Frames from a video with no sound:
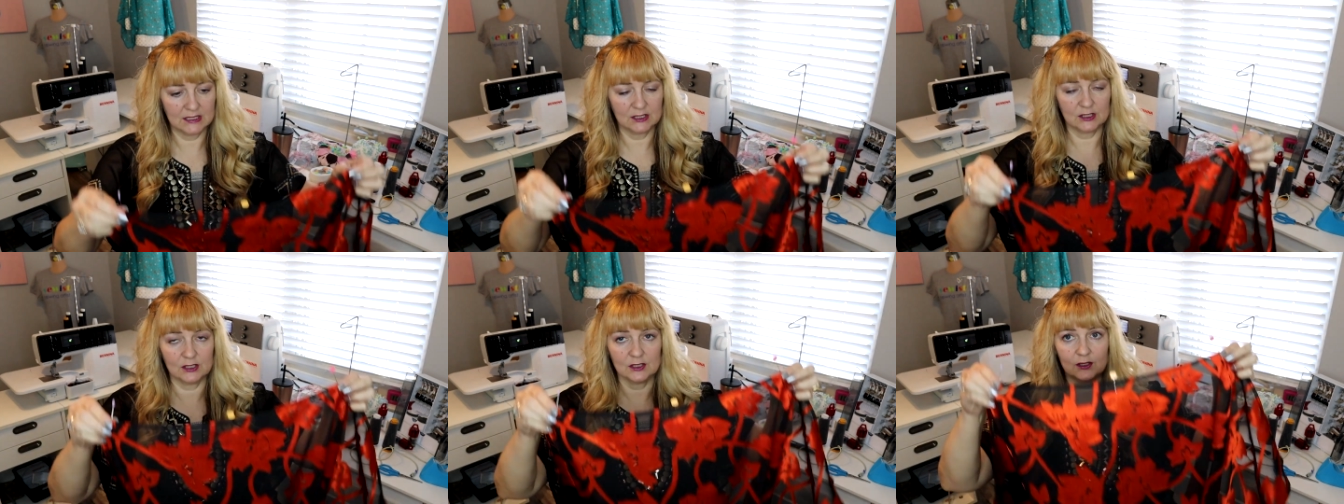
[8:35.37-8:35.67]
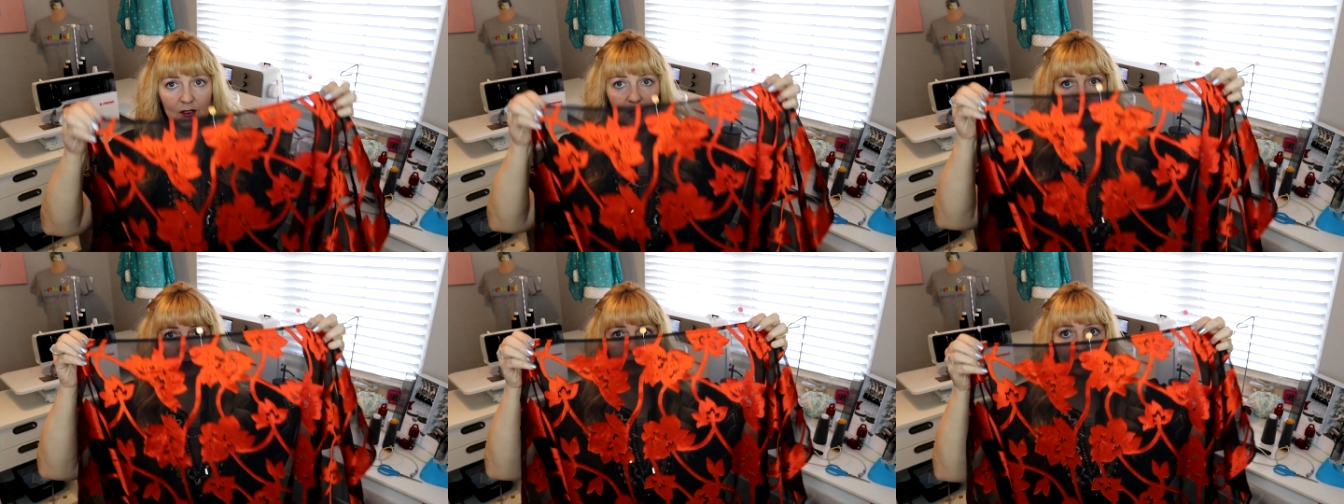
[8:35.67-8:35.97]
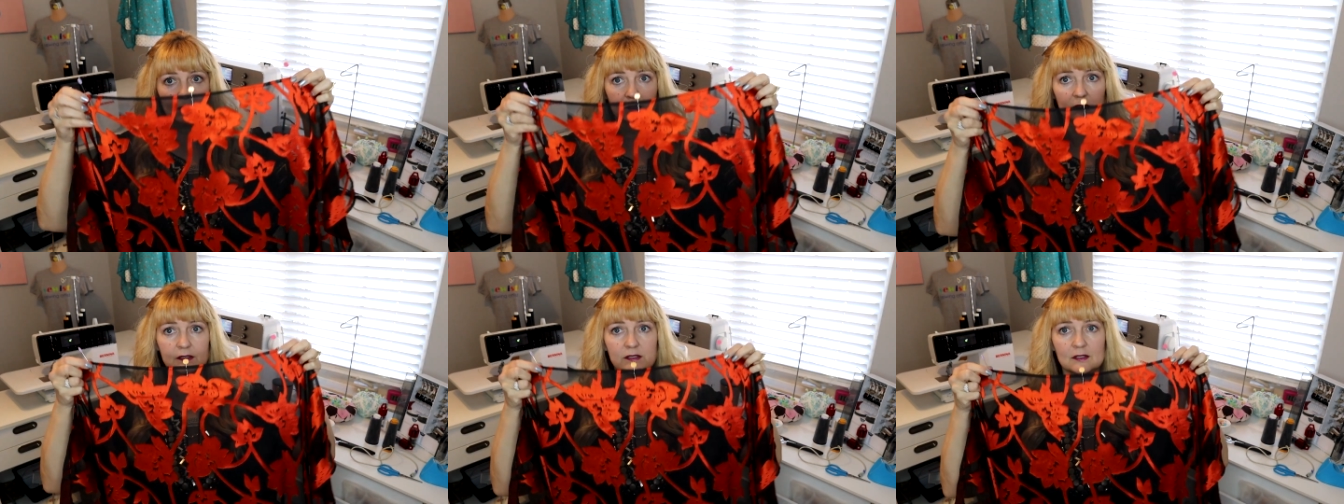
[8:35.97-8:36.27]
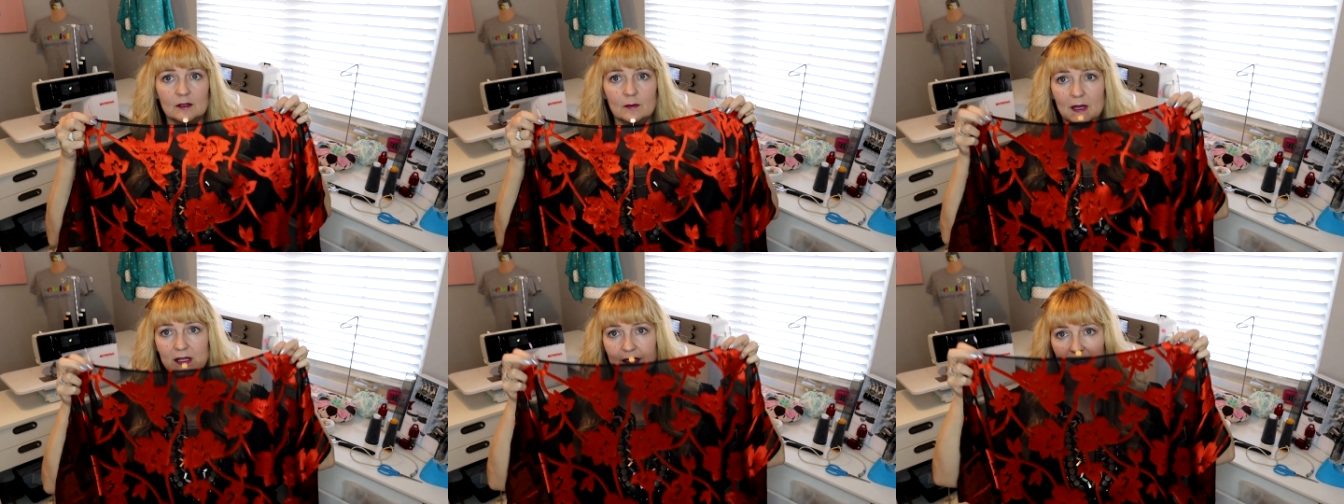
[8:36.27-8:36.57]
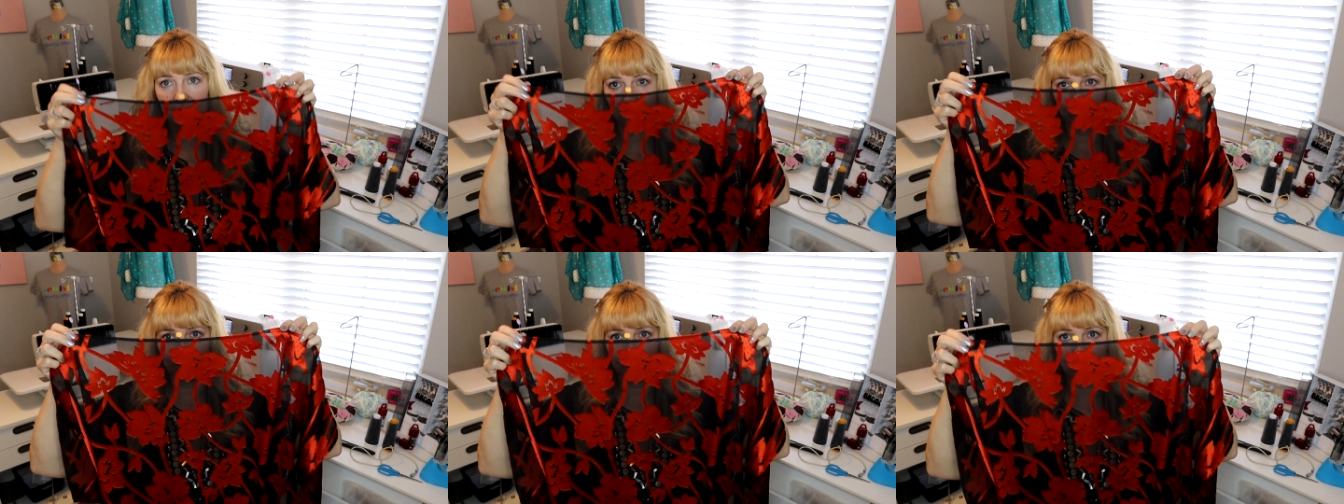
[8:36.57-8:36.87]
inches total, so
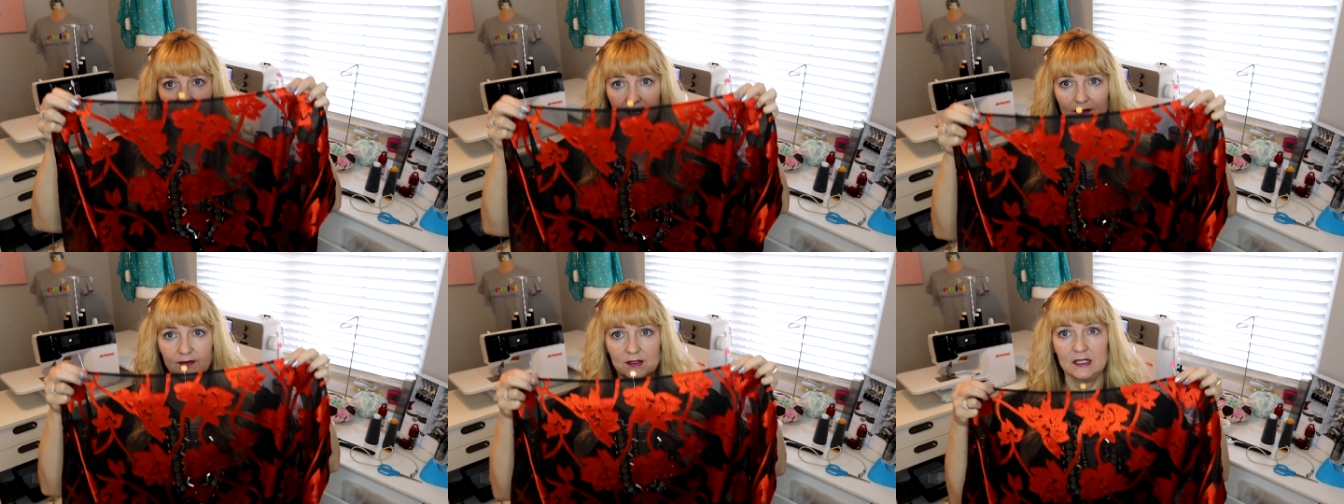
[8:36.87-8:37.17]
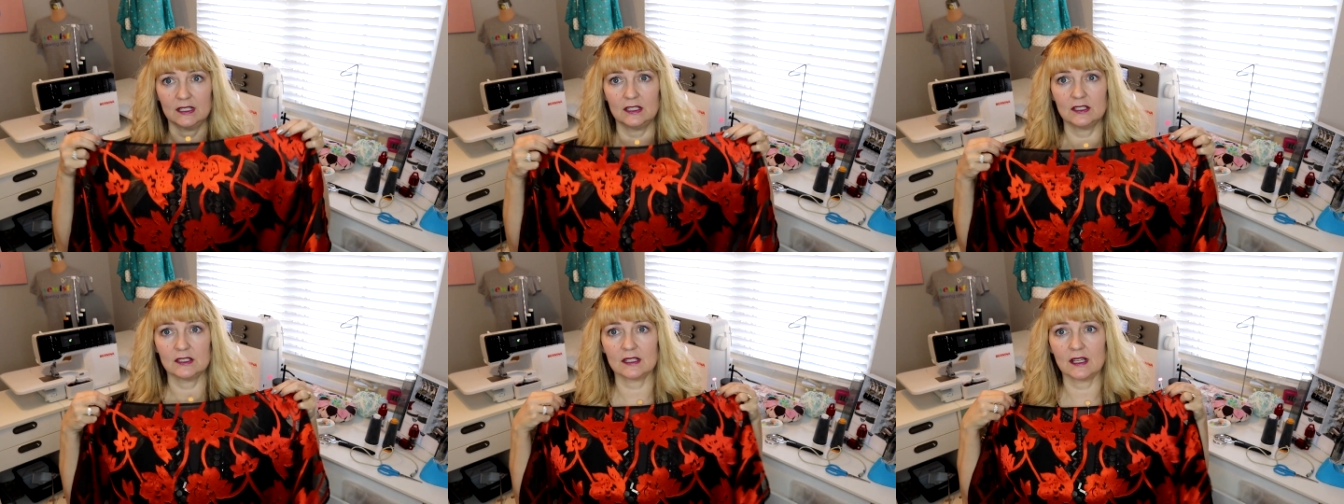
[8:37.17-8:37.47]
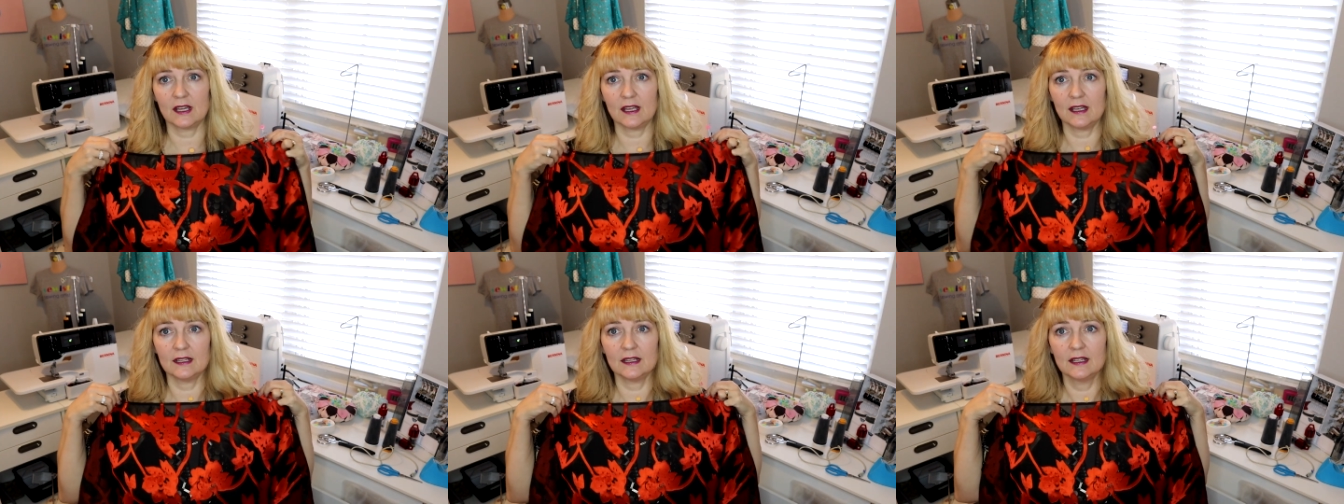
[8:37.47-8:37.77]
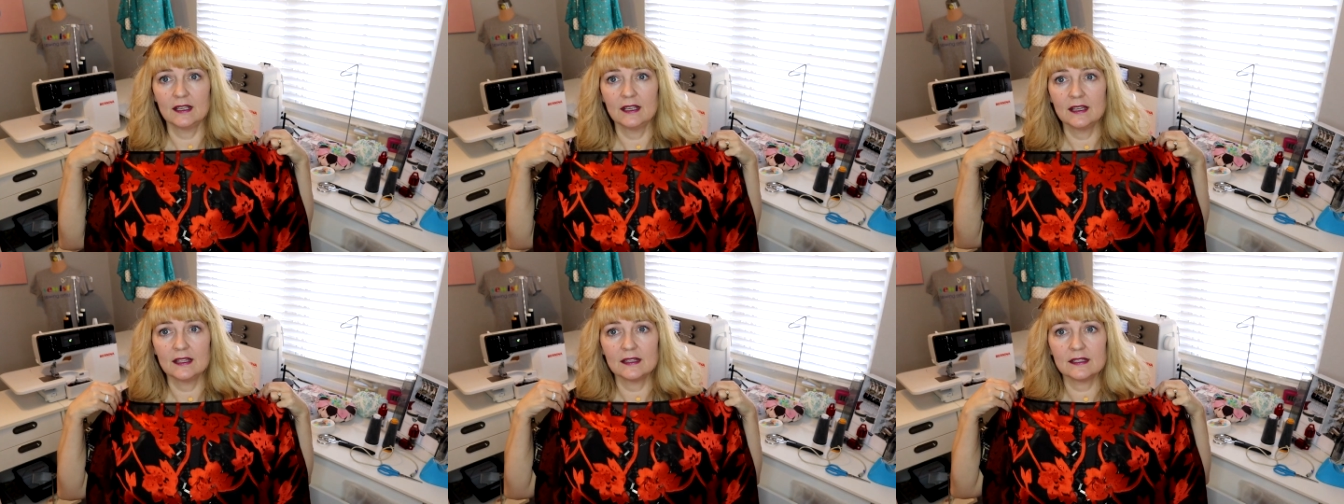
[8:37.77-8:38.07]
about seven and a half on each side.